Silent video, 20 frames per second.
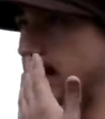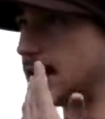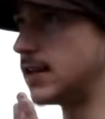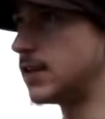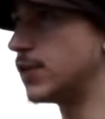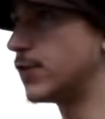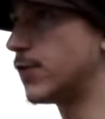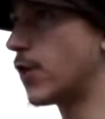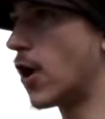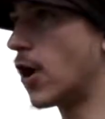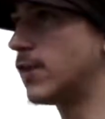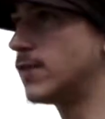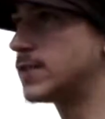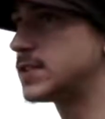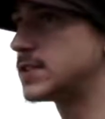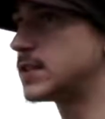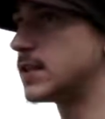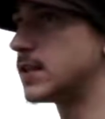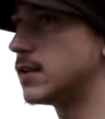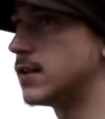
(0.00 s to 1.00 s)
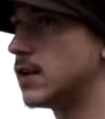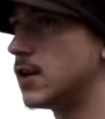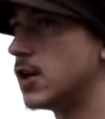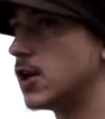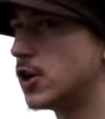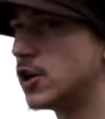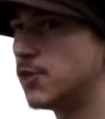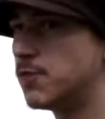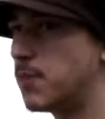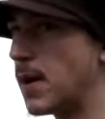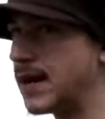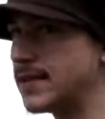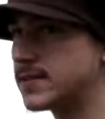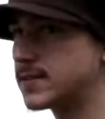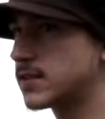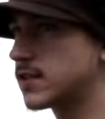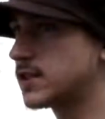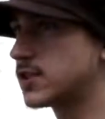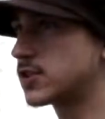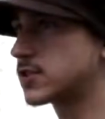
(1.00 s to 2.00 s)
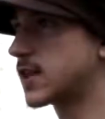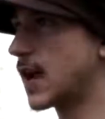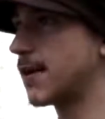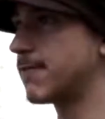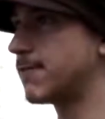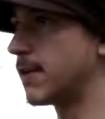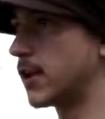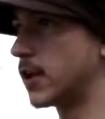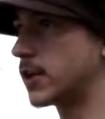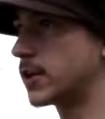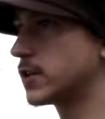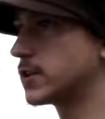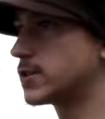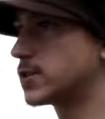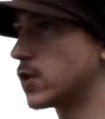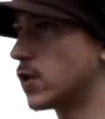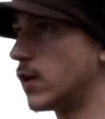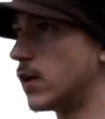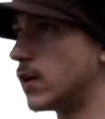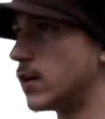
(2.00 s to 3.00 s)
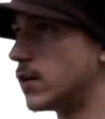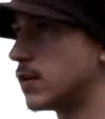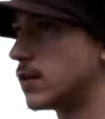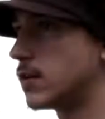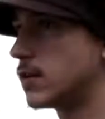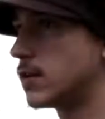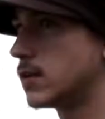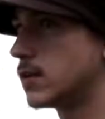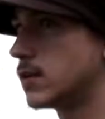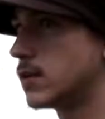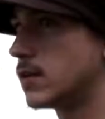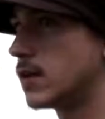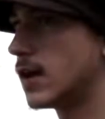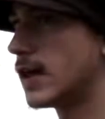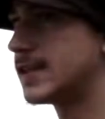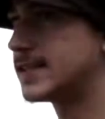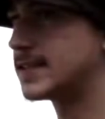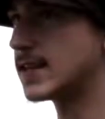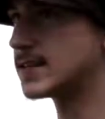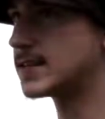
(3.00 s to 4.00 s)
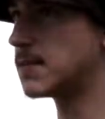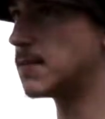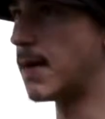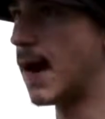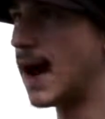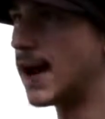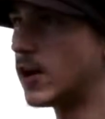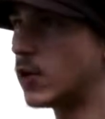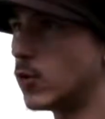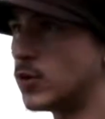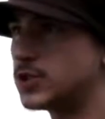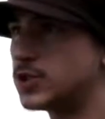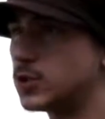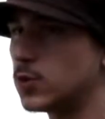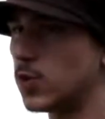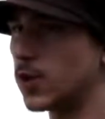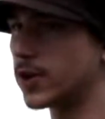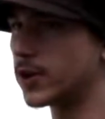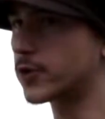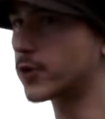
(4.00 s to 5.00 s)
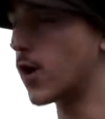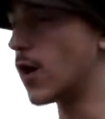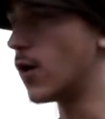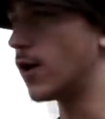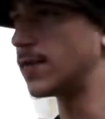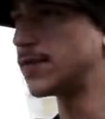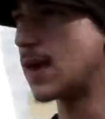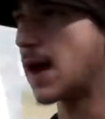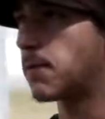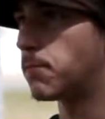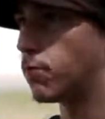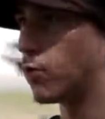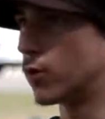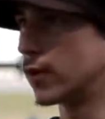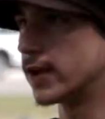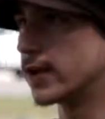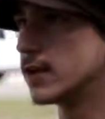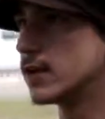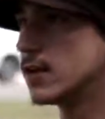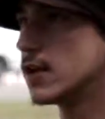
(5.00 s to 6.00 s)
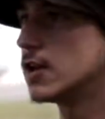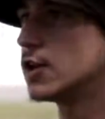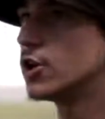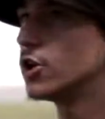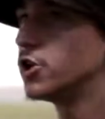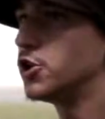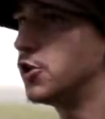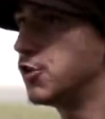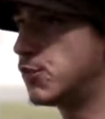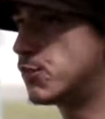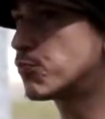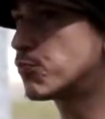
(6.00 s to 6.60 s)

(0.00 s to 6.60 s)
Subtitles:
and you've harvested, you've basically just got very good soil. It doesn't matter what you want to grow at that point. You've